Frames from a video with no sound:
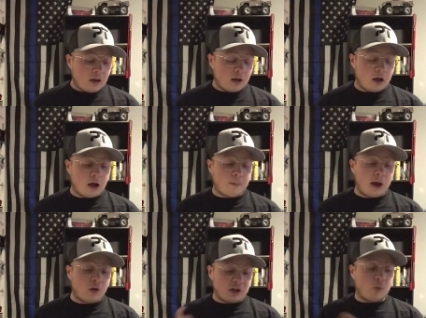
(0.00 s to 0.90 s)
not
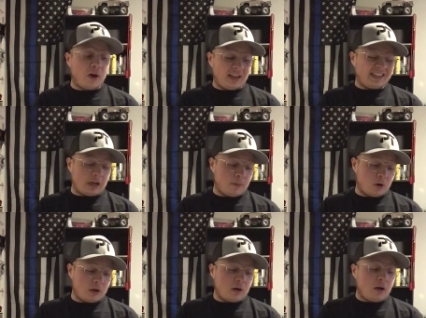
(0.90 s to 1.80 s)
only a wedding
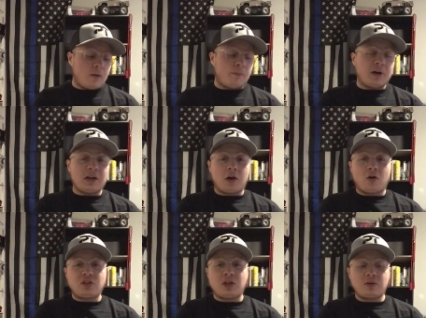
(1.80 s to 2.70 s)
ceremony, but it
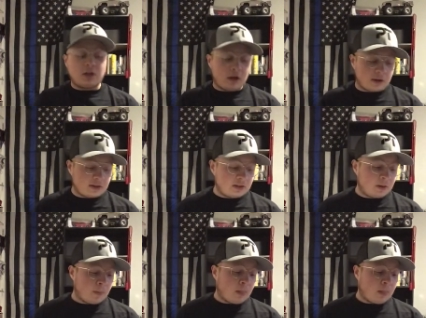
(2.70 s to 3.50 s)
also talks